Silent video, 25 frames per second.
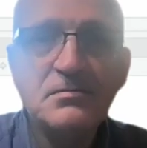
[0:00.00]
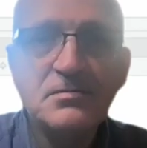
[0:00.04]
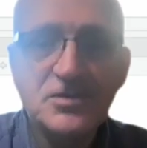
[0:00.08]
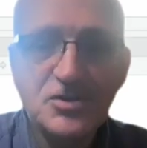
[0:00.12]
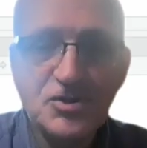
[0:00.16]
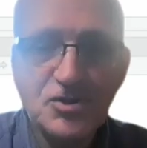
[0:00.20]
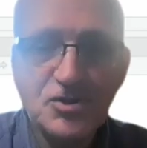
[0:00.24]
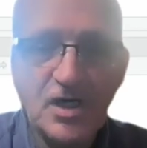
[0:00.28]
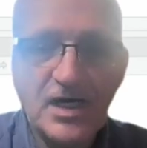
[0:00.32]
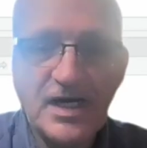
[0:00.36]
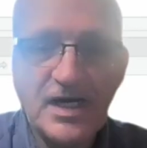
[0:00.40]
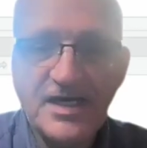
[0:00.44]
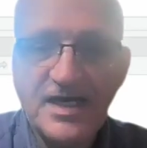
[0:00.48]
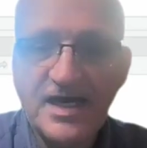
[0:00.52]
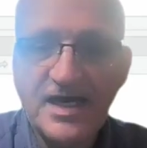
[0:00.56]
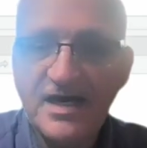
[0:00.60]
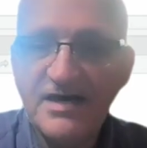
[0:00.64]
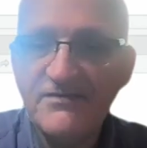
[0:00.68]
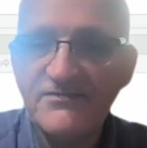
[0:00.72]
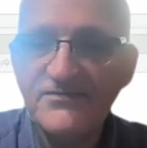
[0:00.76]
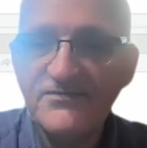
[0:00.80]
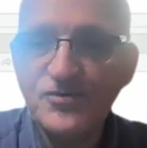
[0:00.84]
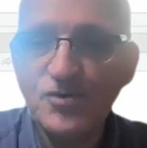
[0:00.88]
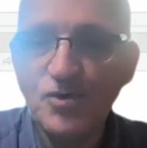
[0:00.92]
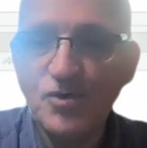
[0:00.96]
So I
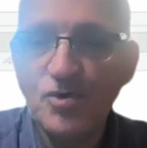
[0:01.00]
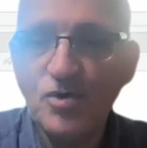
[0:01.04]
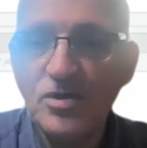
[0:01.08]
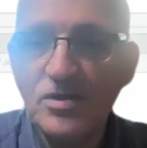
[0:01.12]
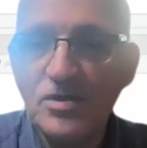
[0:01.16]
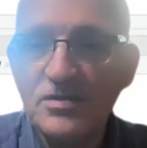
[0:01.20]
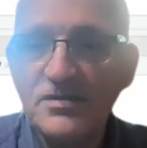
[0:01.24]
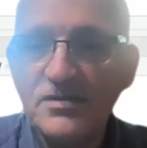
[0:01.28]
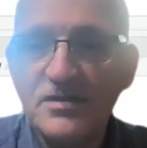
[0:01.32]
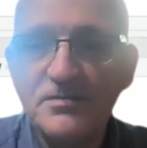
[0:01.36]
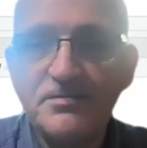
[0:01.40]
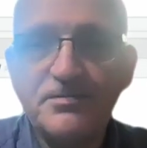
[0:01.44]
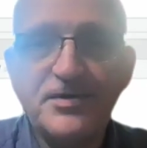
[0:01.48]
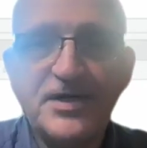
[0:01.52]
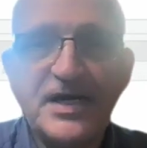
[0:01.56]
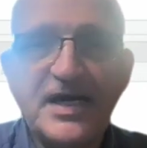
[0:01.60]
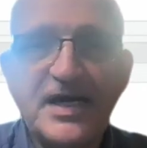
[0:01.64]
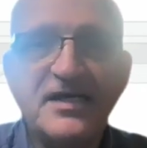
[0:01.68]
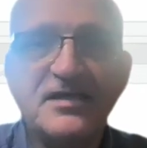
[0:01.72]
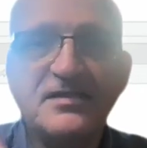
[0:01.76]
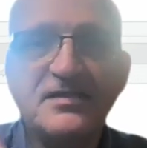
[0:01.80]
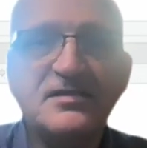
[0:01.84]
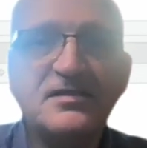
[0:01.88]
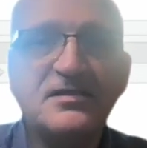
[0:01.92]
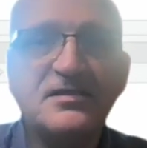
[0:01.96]
have to the
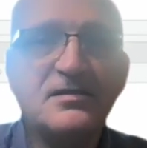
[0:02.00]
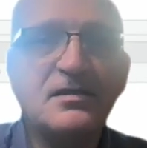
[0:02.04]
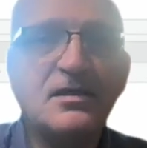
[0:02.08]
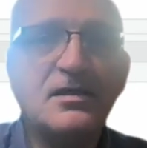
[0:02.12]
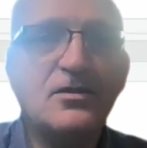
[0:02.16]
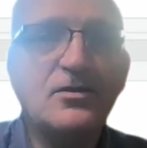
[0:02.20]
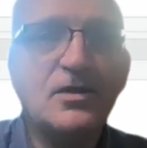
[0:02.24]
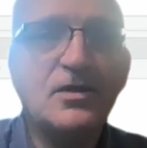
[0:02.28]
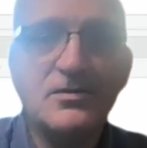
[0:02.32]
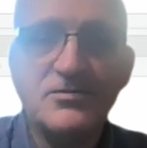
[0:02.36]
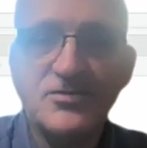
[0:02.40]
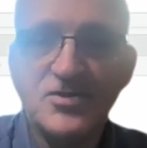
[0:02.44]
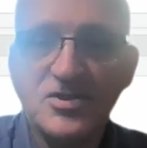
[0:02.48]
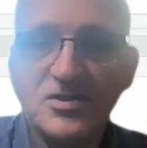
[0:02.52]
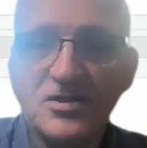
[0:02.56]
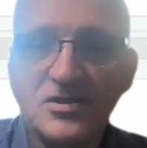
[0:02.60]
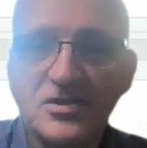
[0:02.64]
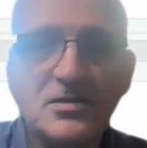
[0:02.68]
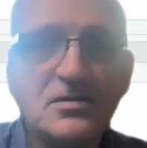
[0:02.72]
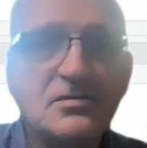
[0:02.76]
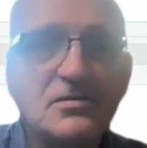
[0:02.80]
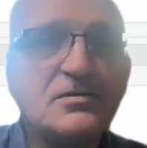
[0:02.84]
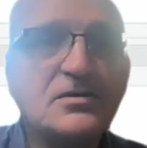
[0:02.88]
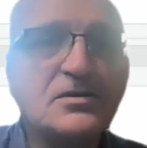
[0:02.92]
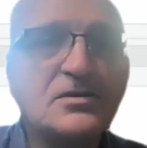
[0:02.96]
bracket. Oh, I'm
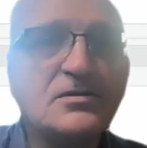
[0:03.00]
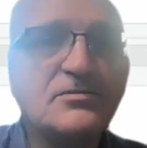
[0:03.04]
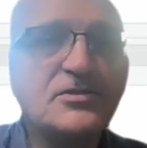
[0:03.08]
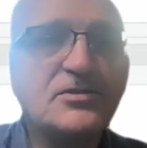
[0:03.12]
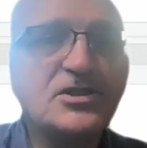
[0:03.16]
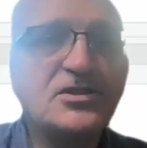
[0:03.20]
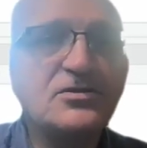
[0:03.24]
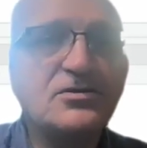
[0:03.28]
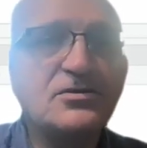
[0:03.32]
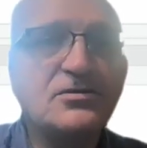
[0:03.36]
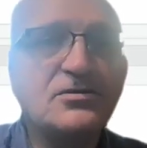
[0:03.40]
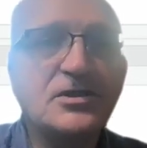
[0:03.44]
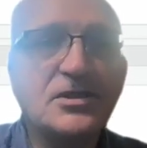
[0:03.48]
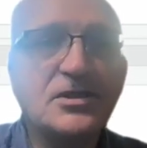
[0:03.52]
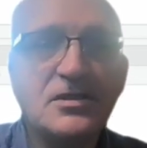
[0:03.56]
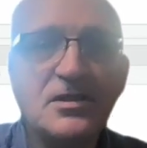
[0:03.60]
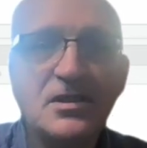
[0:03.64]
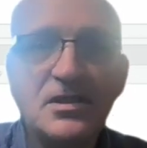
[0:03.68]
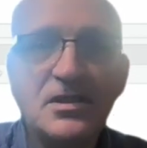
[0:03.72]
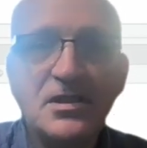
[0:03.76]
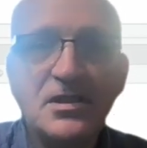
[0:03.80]
sorry. What am I doing?